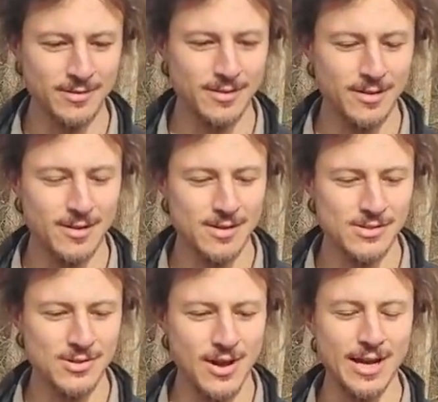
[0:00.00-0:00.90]
And
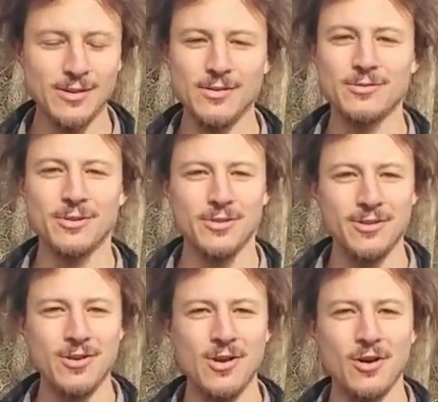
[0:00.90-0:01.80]
so I don't really
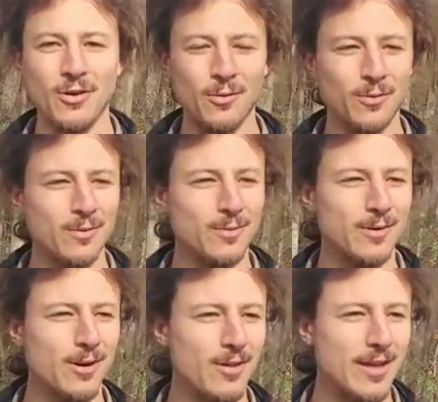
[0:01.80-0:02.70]
know
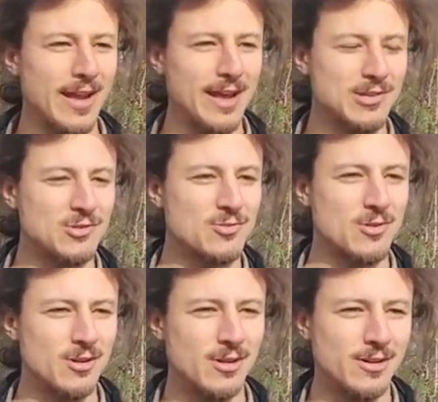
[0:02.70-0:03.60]
where all that
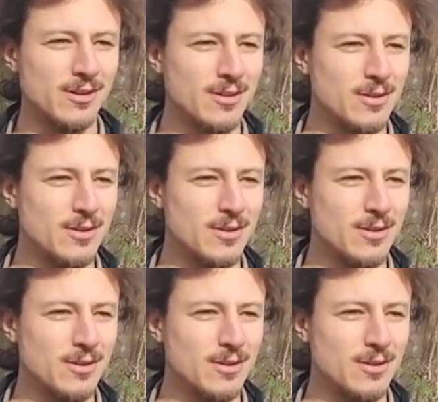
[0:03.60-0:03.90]
extra